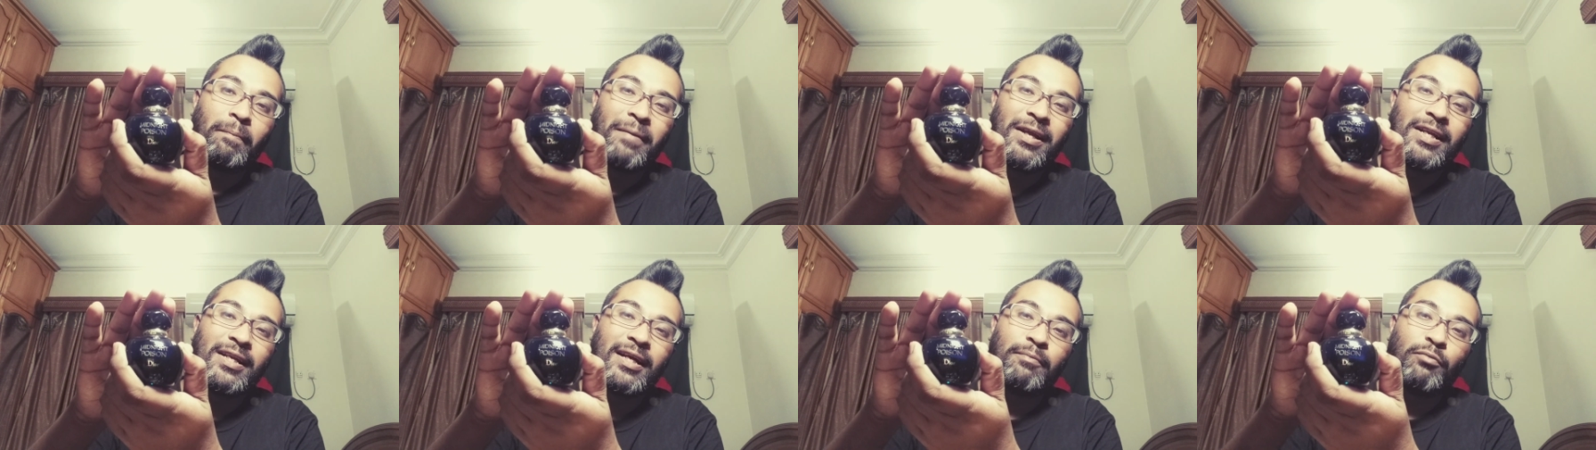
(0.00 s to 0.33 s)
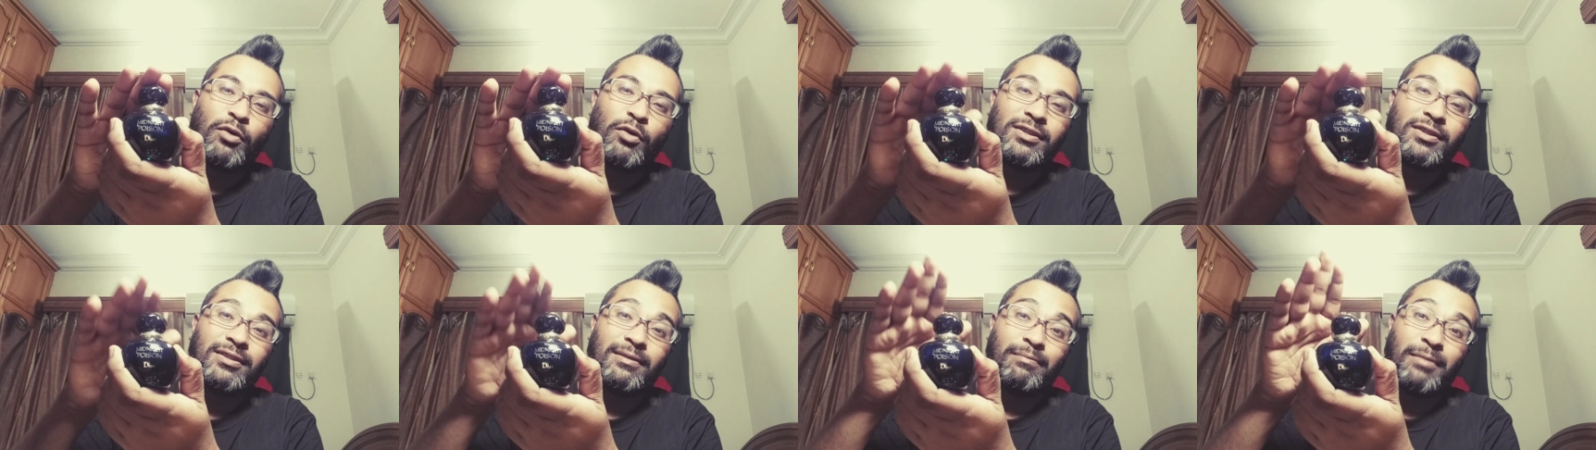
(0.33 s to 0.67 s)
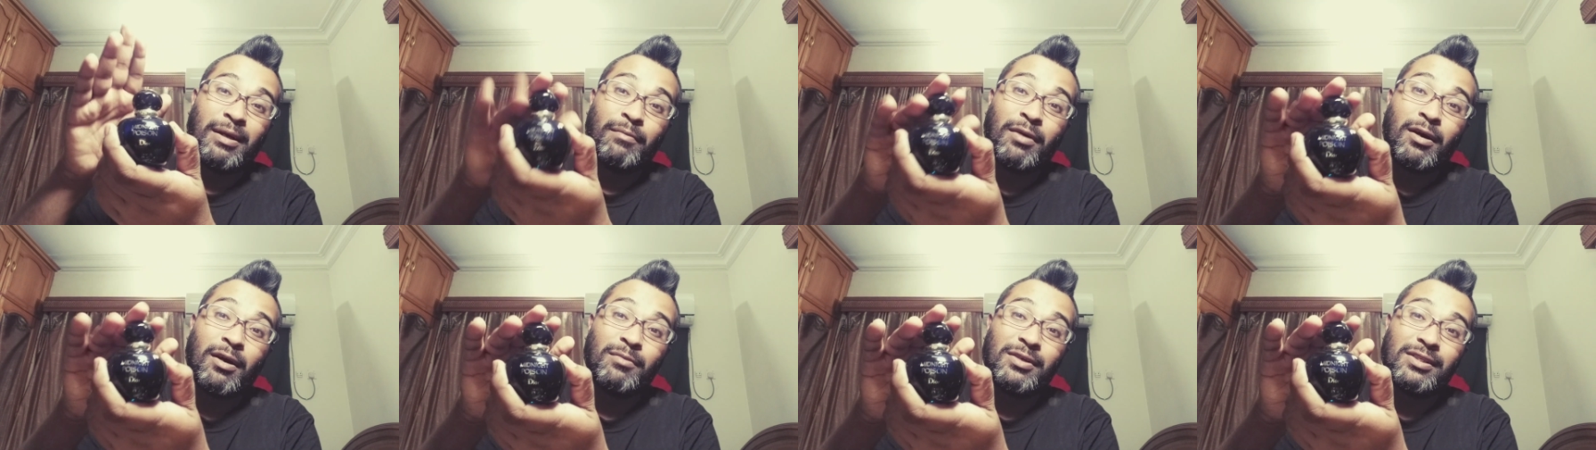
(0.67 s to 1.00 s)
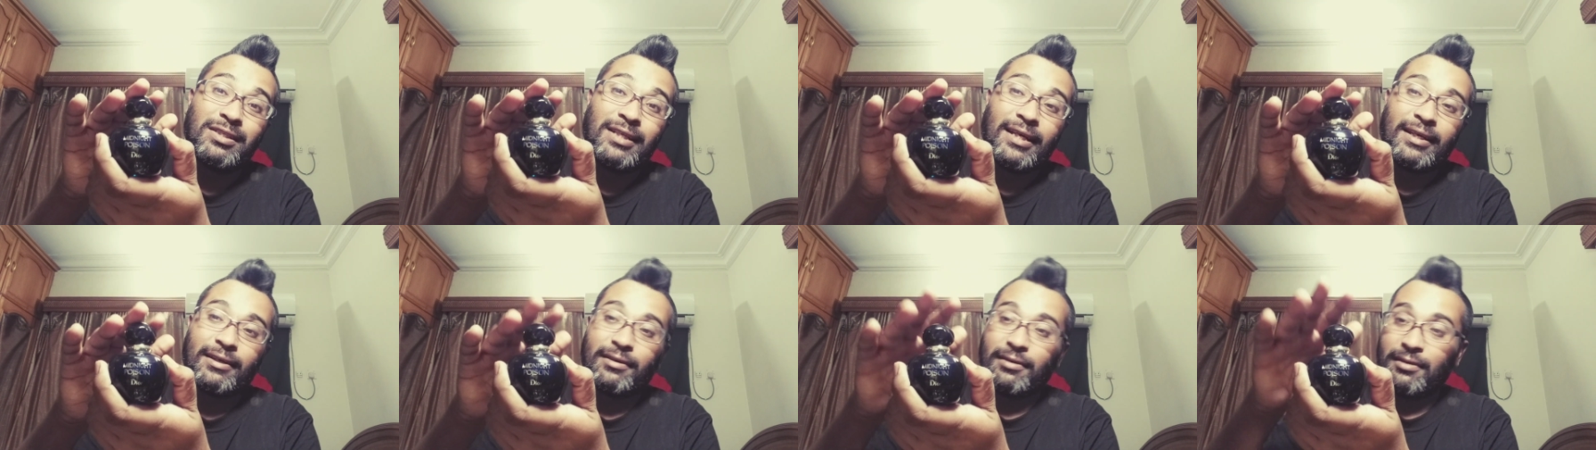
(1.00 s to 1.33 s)
midnight poison my mom
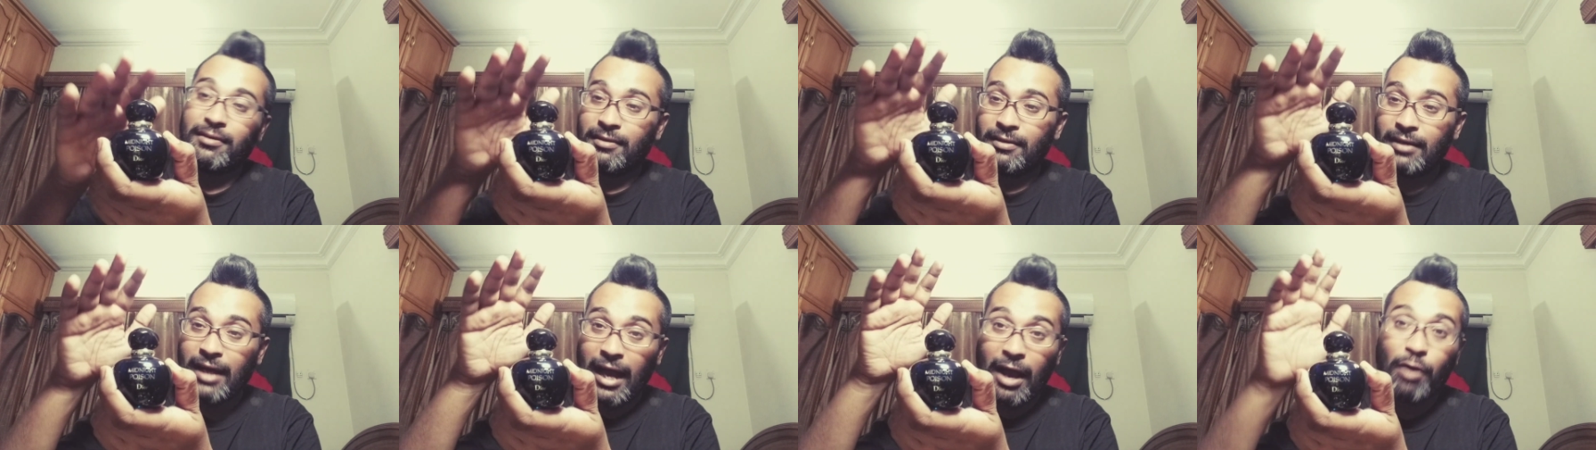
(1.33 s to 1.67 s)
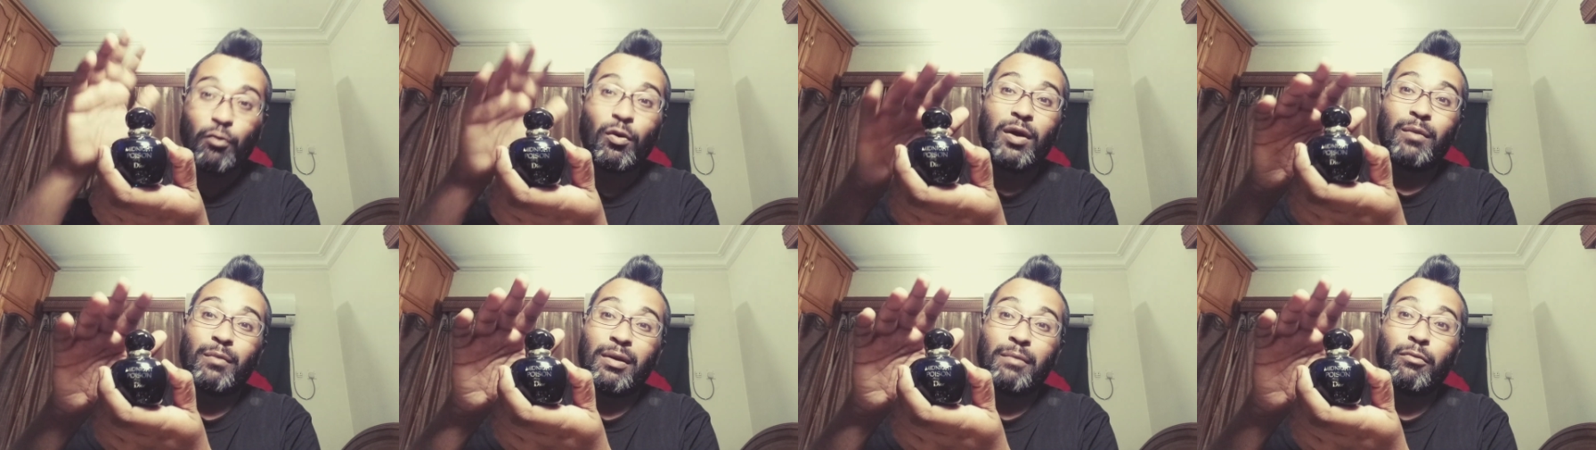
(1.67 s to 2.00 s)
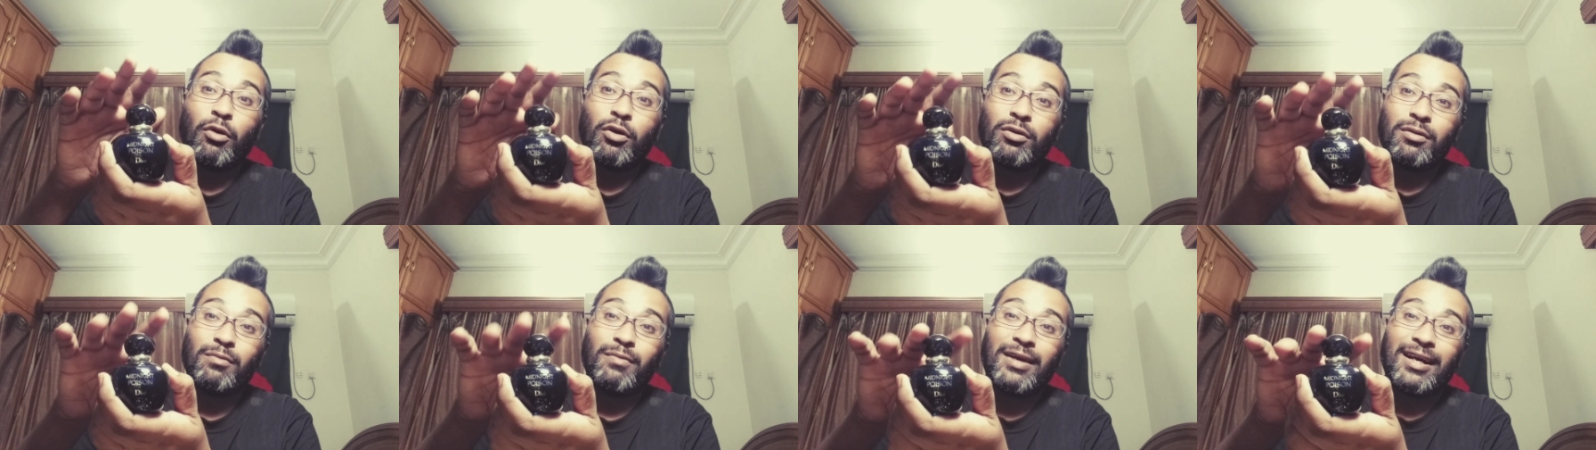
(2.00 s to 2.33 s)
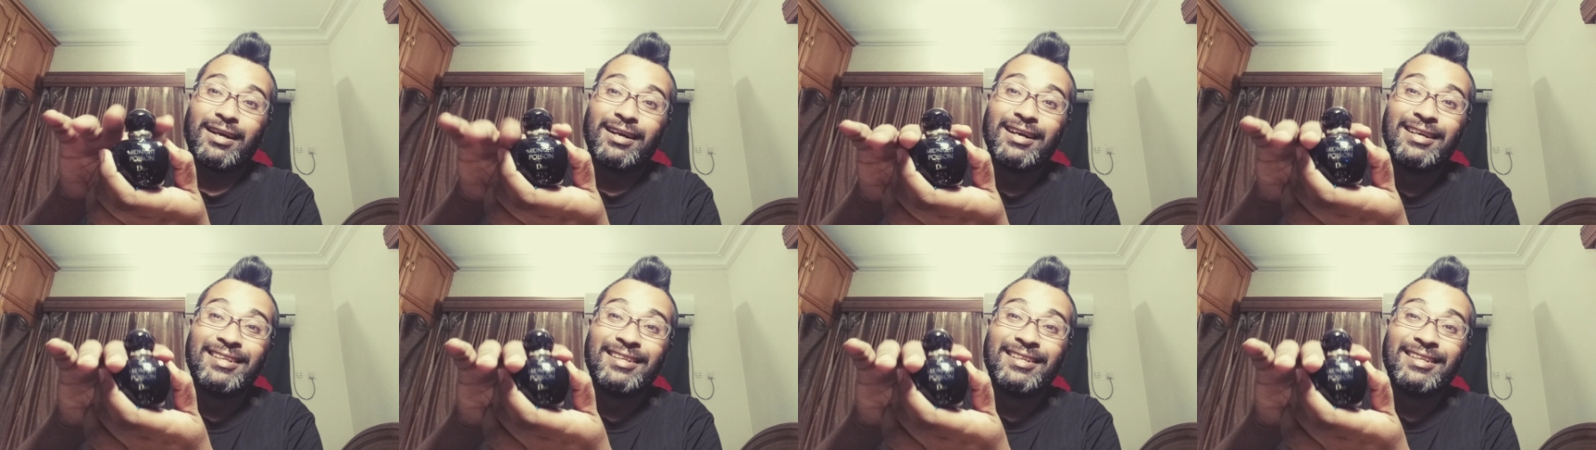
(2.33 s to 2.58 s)
is like i want my bottle back